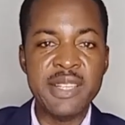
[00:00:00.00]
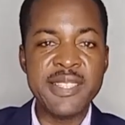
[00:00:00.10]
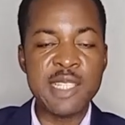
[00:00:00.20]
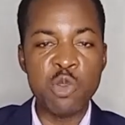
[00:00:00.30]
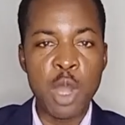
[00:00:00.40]

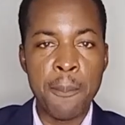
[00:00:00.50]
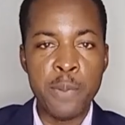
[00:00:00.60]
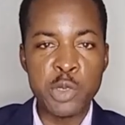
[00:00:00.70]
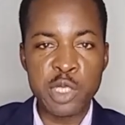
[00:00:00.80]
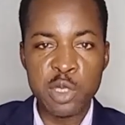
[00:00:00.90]
reason you are
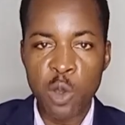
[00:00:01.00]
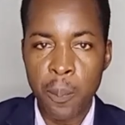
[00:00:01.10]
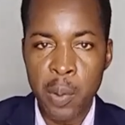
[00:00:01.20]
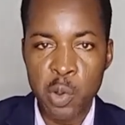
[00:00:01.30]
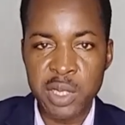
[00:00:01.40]
boosting
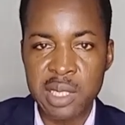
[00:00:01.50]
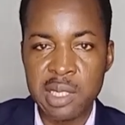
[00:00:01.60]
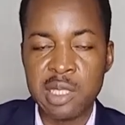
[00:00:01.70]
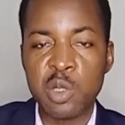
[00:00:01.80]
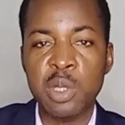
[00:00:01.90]
your post
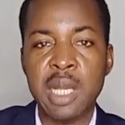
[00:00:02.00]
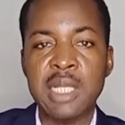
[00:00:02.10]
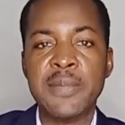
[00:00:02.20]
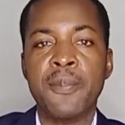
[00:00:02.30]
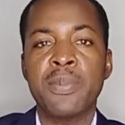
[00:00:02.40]
is so that